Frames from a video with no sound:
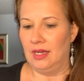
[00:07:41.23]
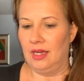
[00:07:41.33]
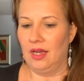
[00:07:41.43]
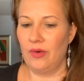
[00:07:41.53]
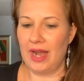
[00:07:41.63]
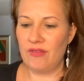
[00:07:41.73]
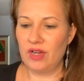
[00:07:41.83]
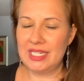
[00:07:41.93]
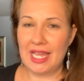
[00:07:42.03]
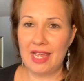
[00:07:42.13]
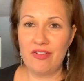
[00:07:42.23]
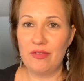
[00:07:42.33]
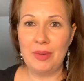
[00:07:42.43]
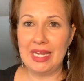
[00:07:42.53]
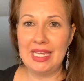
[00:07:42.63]
All right, every day.
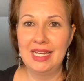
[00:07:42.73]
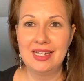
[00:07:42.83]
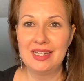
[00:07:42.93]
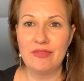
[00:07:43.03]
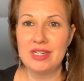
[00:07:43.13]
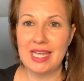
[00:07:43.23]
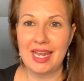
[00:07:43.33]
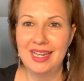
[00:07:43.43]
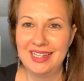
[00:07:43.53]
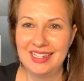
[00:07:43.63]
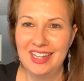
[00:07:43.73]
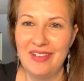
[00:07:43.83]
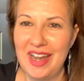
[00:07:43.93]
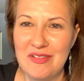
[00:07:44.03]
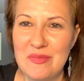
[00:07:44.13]
All
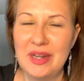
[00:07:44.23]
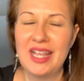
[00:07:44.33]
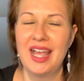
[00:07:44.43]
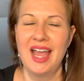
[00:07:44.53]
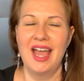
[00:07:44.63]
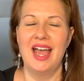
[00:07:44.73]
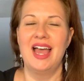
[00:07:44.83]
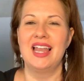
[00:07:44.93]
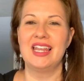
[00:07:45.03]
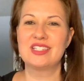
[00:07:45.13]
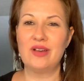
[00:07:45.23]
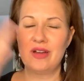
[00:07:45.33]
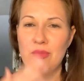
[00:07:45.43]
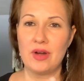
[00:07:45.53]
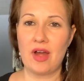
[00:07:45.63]
right, everybody. Let's go ahead
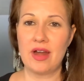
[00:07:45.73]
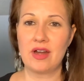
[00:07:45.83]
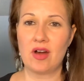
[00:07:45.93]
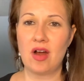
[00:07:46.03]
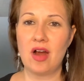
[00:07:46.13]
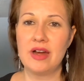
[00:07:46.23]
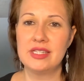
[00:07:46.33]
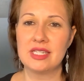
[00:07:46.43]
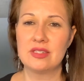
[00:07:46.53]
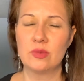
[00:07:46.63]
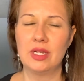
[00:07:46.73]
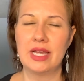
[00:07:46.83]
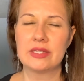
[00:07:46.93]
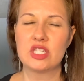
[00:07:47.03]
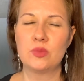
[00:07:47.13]
and put our hand on our hearts as we
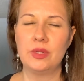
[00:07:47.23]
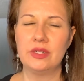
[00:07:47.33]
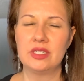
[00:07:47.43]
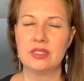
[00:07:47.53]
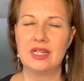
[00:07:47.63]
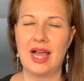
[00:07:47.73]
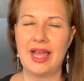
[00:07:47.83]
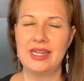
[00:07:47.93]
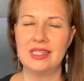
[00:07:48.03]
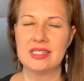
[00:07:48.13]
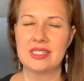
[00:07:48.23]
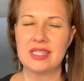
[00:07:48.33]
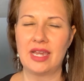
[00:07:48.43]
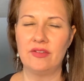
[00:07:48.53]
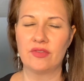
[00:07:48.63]
allow Spirit to guide this
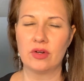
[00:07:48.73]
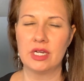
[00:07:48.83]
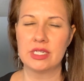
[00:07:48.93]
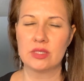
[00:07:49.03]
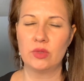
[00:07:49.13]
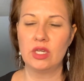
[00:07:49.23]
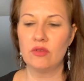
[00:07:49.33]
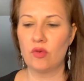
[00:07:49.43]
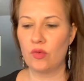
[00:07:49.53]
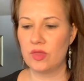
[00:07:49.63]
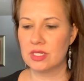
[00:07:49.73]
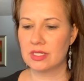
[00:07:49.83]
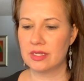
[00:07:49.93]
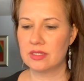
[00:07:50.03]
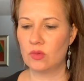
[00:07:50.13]
day for us. We give over this
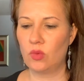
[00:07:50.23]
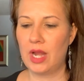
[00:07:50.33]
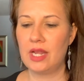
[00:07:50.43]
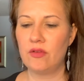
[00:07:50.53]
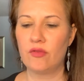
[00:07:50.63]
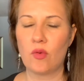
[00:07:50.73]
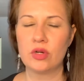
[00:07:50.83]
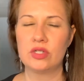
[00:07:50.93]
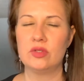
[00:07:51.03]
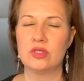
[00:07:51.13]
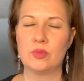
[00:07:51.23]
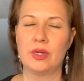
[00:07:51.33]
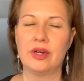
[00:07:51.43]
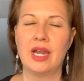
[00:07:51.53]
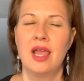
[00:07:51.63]
lesson 184 to you, Spirit.